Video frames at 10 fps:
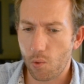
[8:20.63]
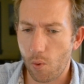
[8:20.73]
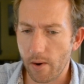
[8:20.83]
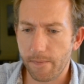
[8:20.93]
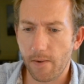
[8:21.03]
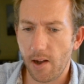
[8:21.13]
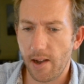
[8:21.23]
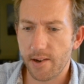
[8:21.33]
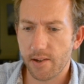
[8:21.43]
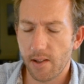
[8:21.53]

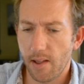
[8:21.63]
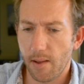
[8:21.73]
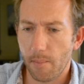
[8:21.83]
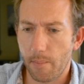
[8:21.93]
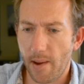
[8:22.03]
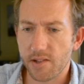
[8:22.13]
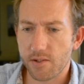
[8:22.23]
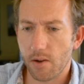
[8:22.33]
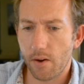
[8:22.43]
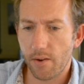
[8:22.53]
qualified
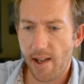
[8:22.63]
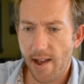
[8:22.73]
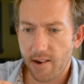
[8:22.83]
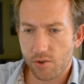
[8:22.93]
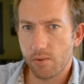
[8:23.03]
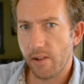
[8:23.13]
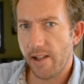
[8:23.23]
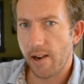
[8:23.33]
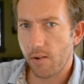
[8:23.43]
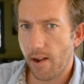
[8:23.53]
based on actual
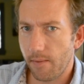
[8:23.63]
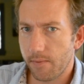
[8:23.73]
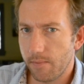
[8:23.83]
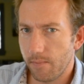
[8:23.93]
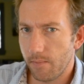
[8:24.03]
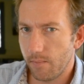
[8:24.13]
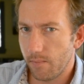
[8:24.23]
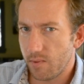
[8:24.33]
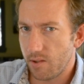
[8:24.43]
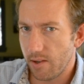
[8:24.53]
aircraft
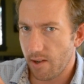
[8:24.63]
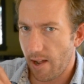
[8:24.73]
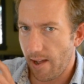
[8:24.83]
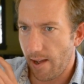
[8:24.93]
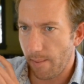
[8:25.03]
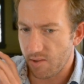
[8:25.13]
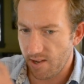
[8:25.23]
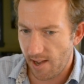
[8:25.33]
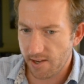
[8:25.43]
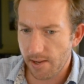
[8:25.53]

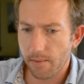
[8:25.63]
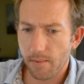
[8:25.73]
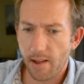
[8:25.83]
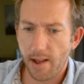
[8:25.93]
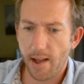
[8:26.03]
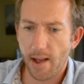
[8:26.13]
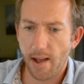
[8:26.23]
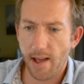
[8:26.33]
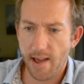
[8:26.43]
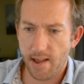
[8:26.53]
data,
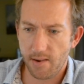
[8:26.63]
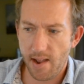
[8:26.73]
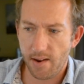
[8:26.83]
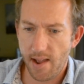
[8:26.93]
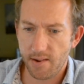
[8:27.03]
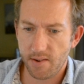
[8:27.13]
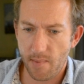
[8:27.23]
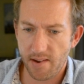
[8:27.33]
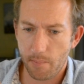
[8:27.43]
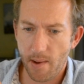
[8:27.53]
and
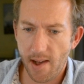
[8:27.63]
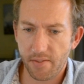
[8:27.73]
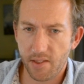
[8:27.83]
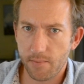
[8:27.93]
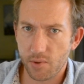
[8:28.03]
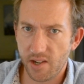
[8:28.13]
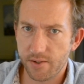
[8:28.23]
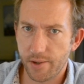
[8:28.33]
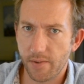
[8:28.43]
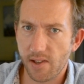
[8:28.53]
to pass the level D
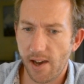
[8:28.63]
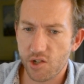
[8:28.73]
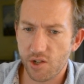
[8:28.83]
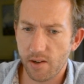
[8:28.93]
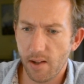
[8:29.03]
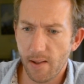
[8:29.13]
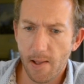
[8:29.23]
certification,